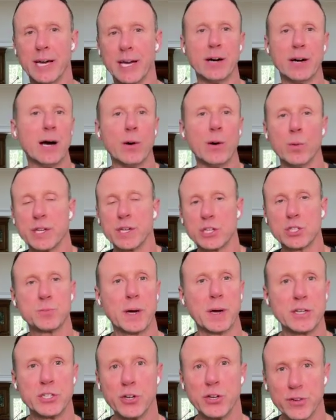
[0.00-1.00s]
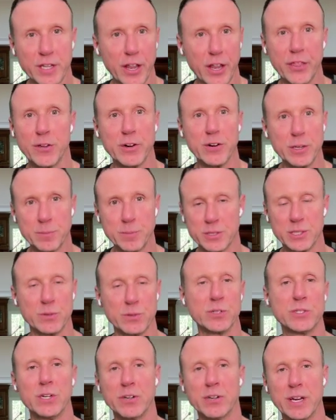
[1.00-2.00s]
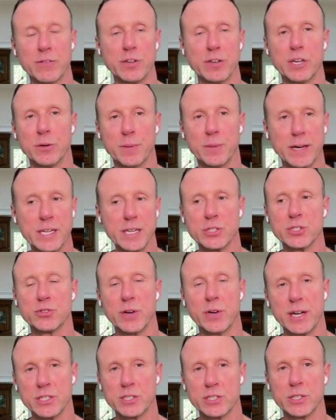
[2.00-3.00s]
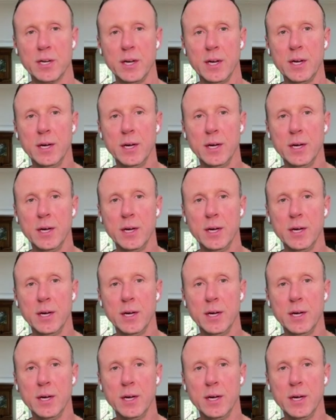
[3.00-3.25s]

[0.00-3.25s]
Now, I wouldn't expect you to get a 30% return every year by any stretch,